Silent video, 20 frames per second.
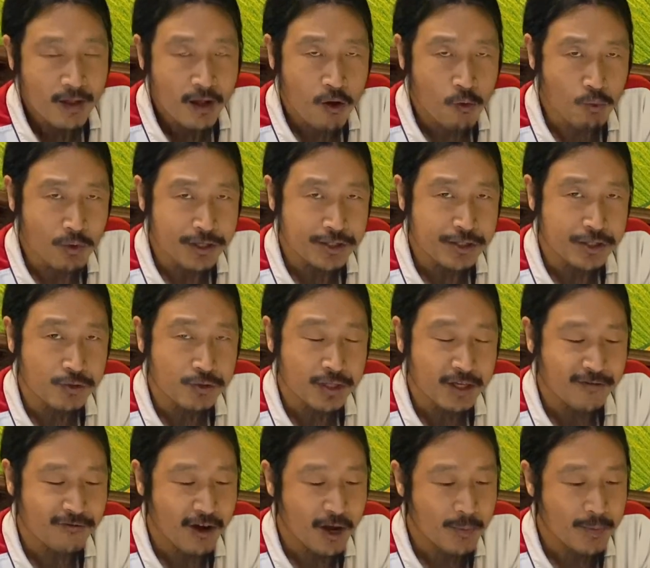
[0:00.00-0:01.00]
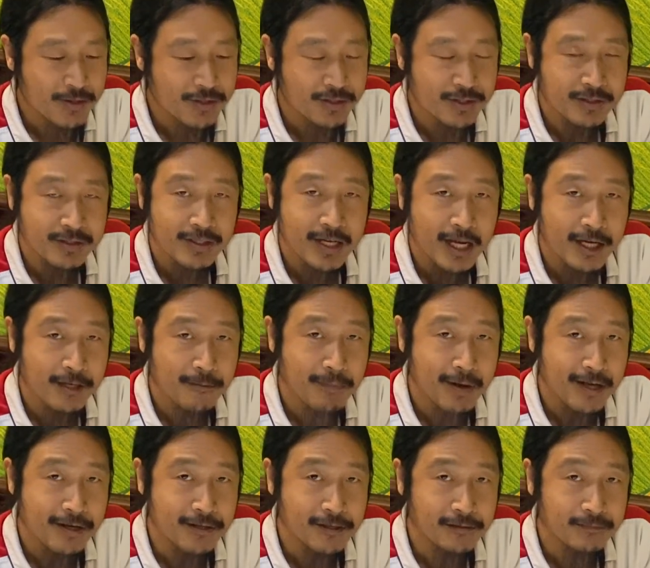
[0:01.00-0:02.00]
Wait till the environment is getting
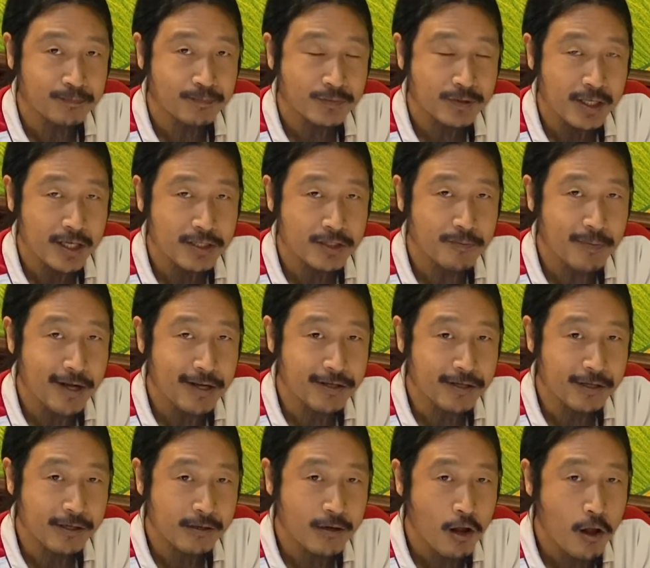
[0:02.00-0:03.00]
better, gets better.